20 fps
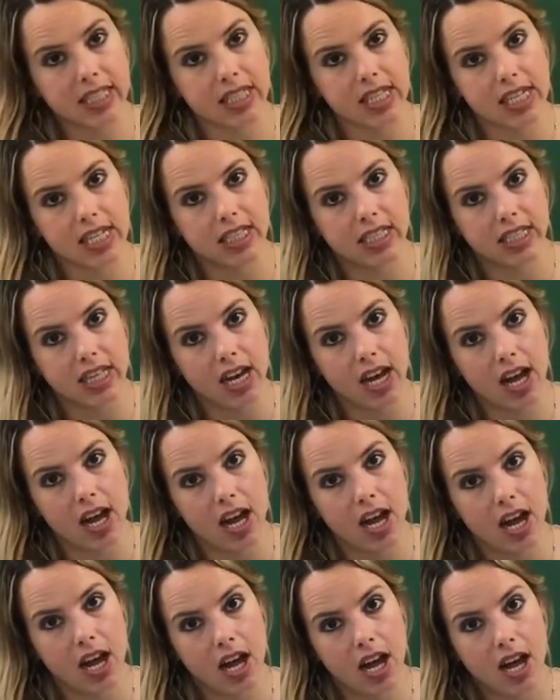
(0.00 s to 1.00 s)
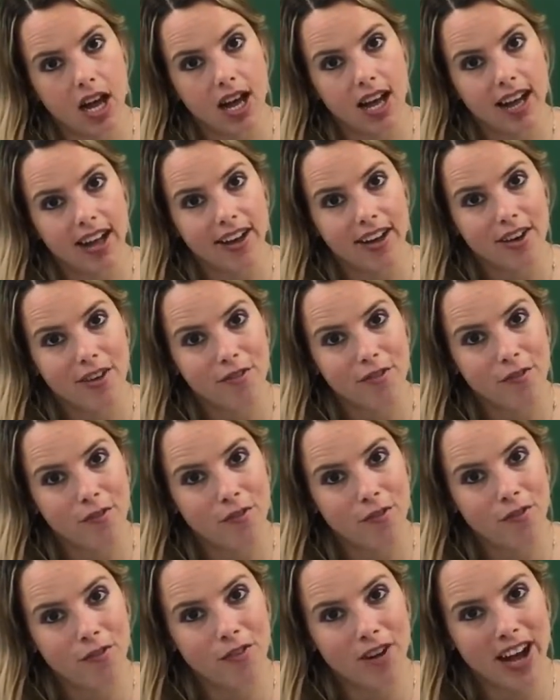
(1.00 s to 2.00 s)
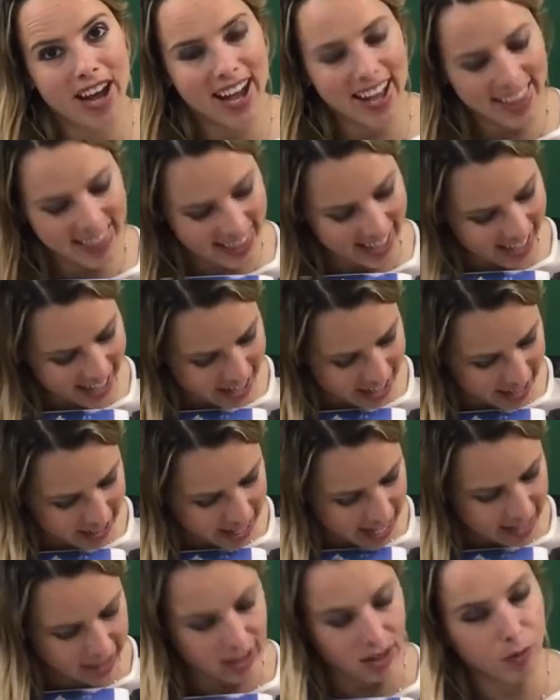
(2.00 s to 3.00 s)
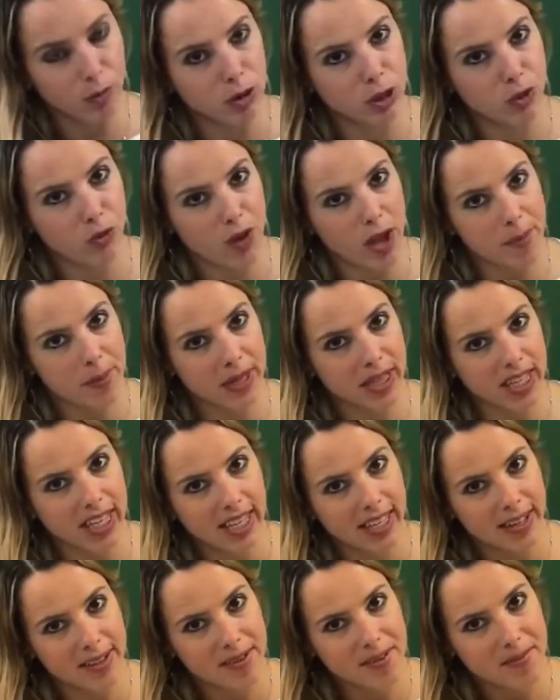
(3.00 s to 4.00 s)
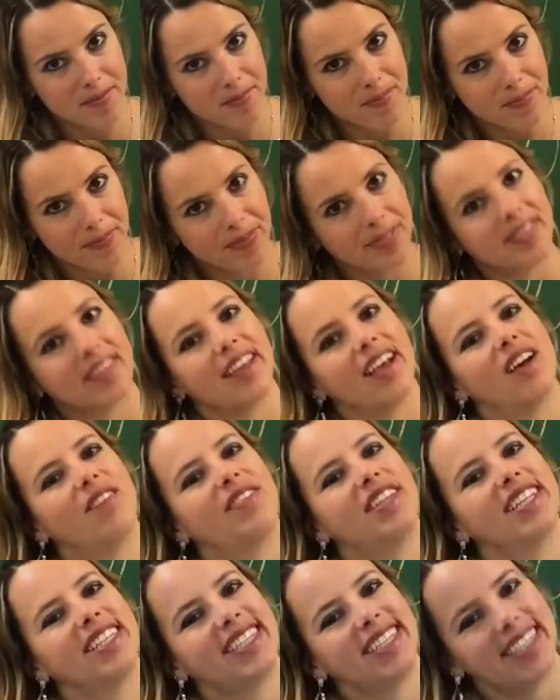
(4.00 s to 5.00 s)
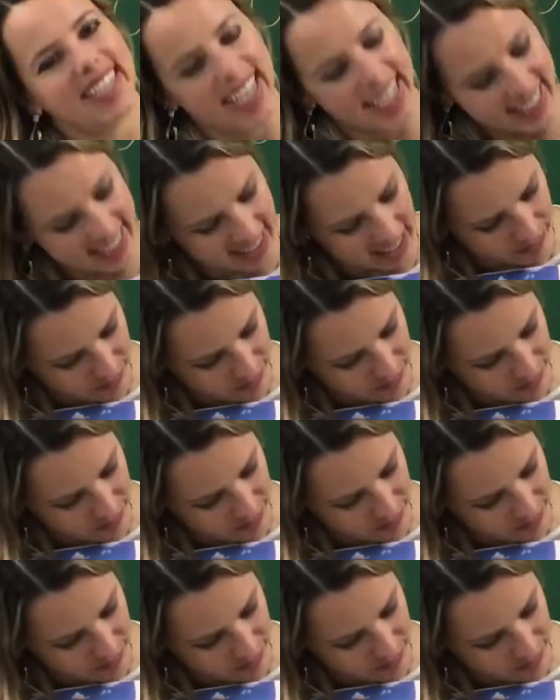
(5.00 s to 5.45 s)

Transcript: is up. Father, yes, of which family? Of the 60